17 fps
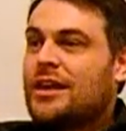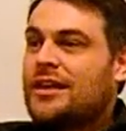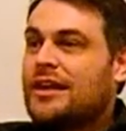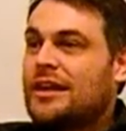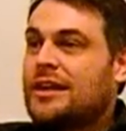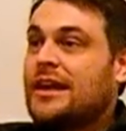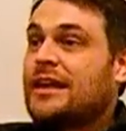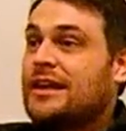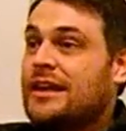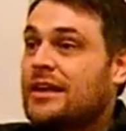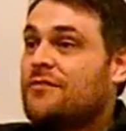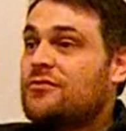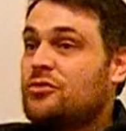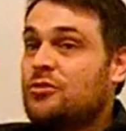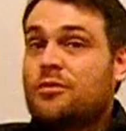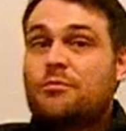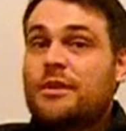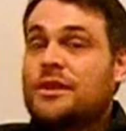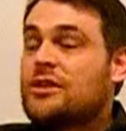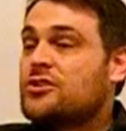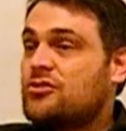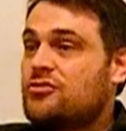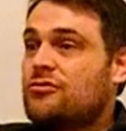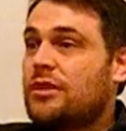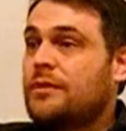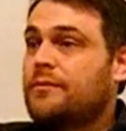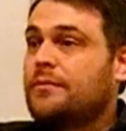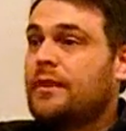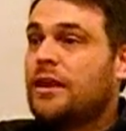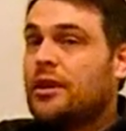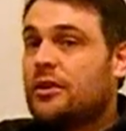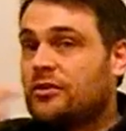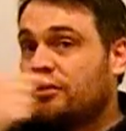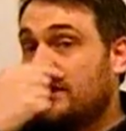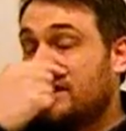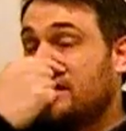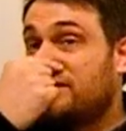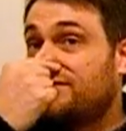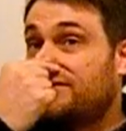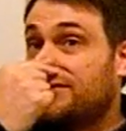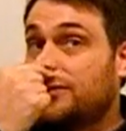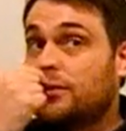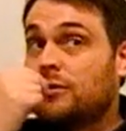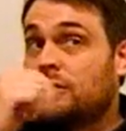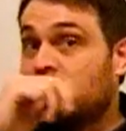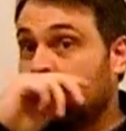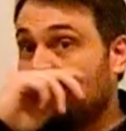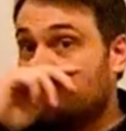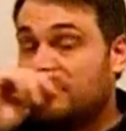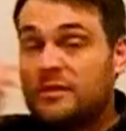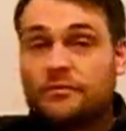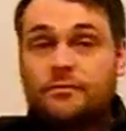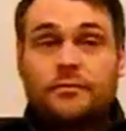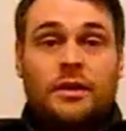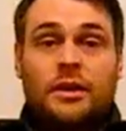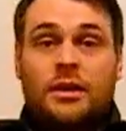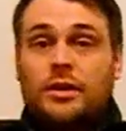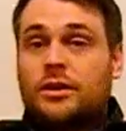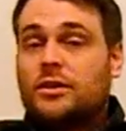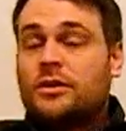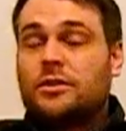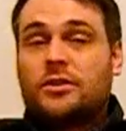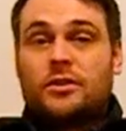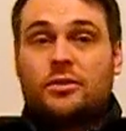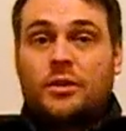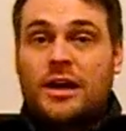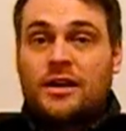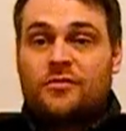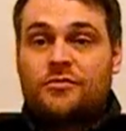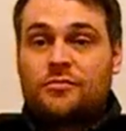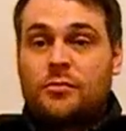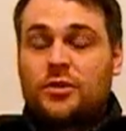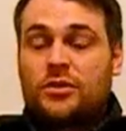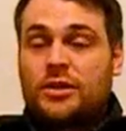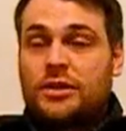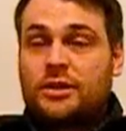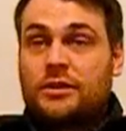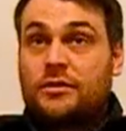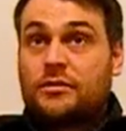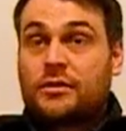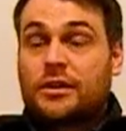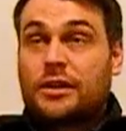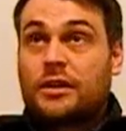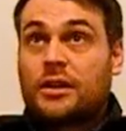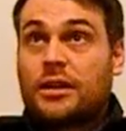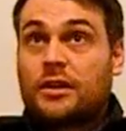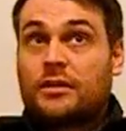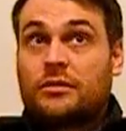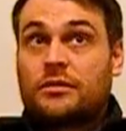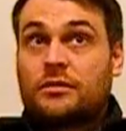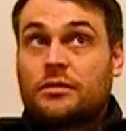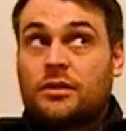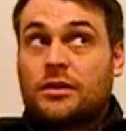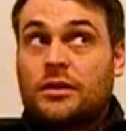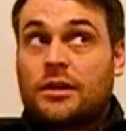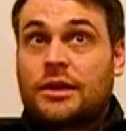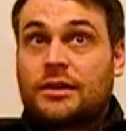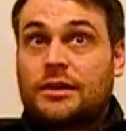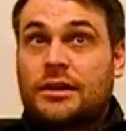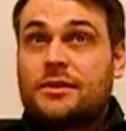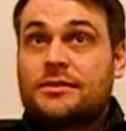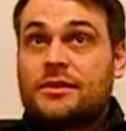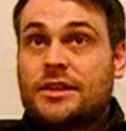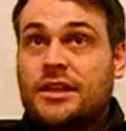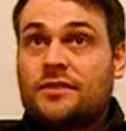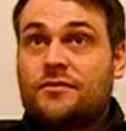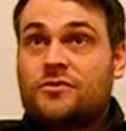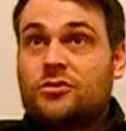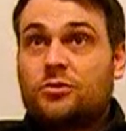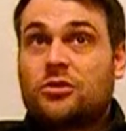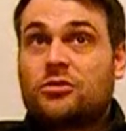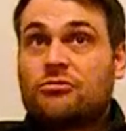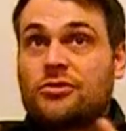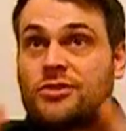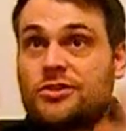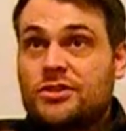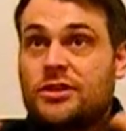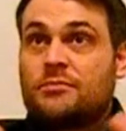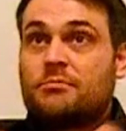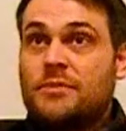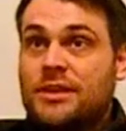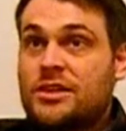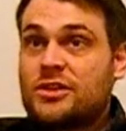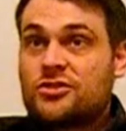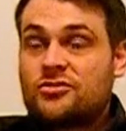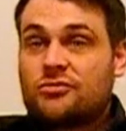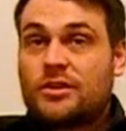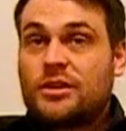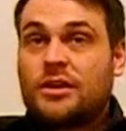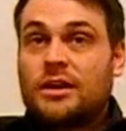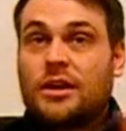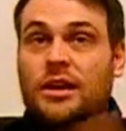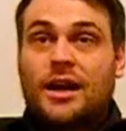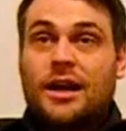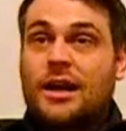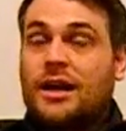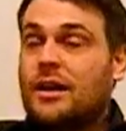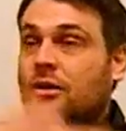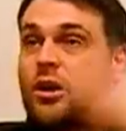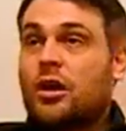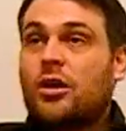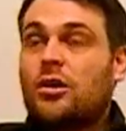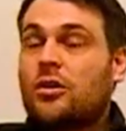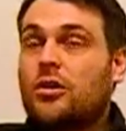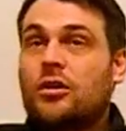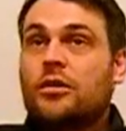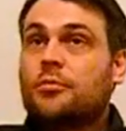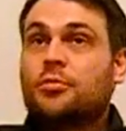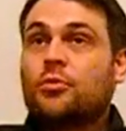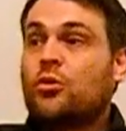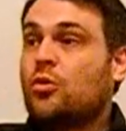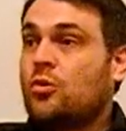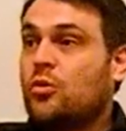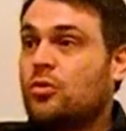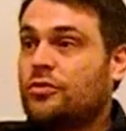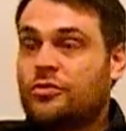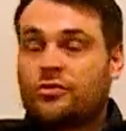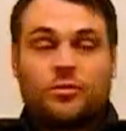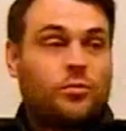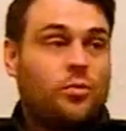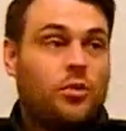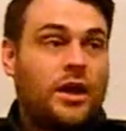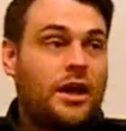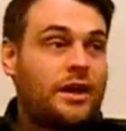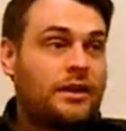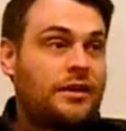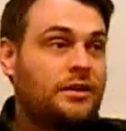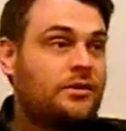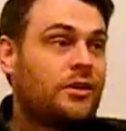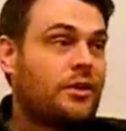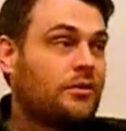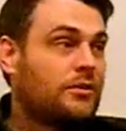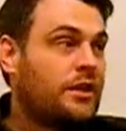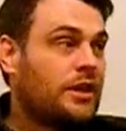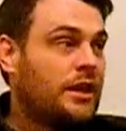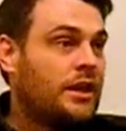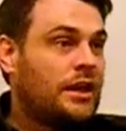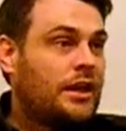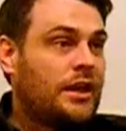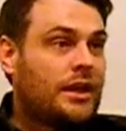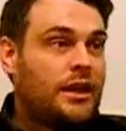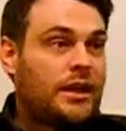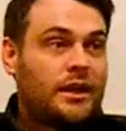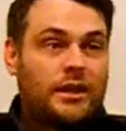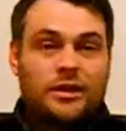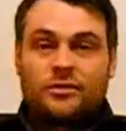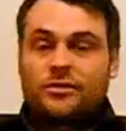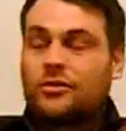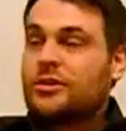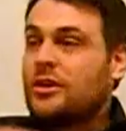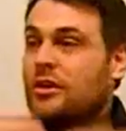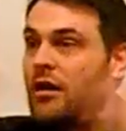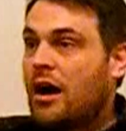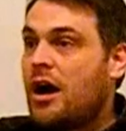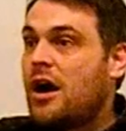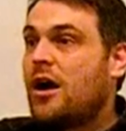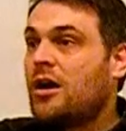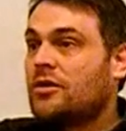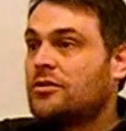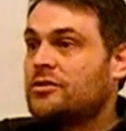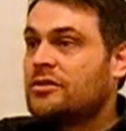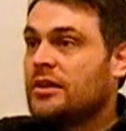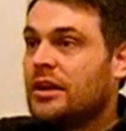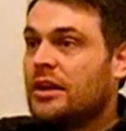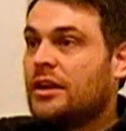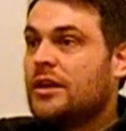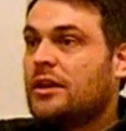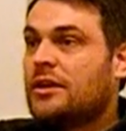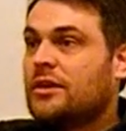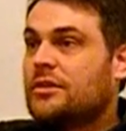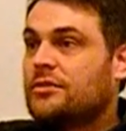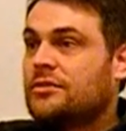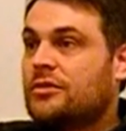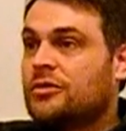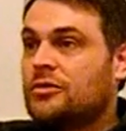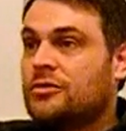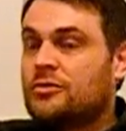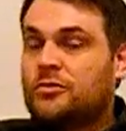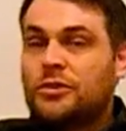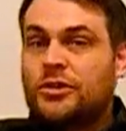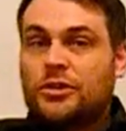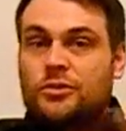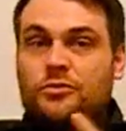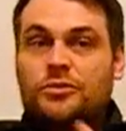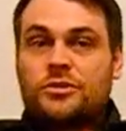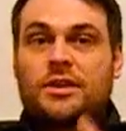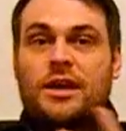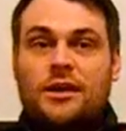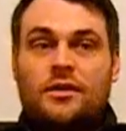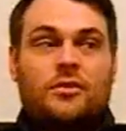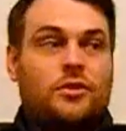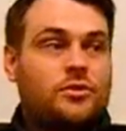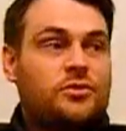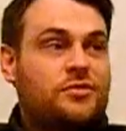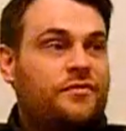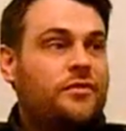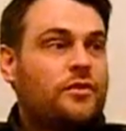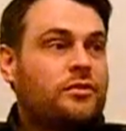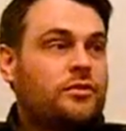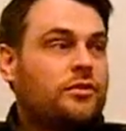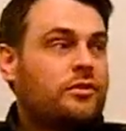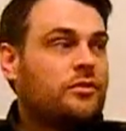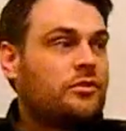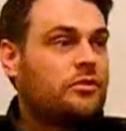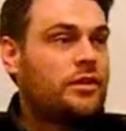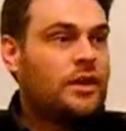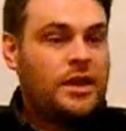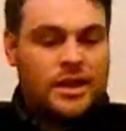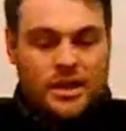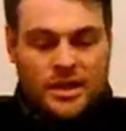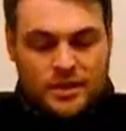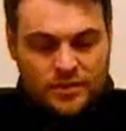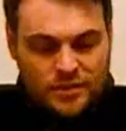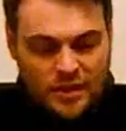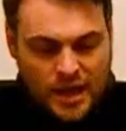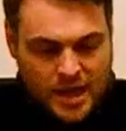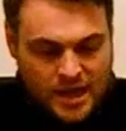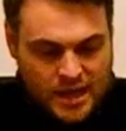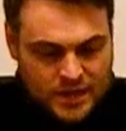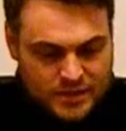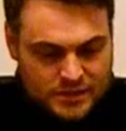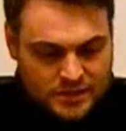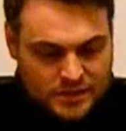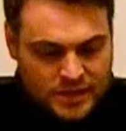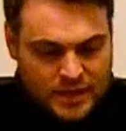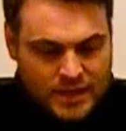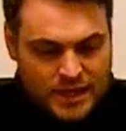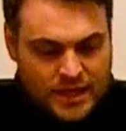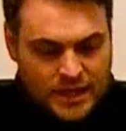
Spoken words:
can I give to a ministry? Say if you have money and you're thinking, I'd like to give to a Christian ministry abroad somewhere, it's on your heart to use those funds, then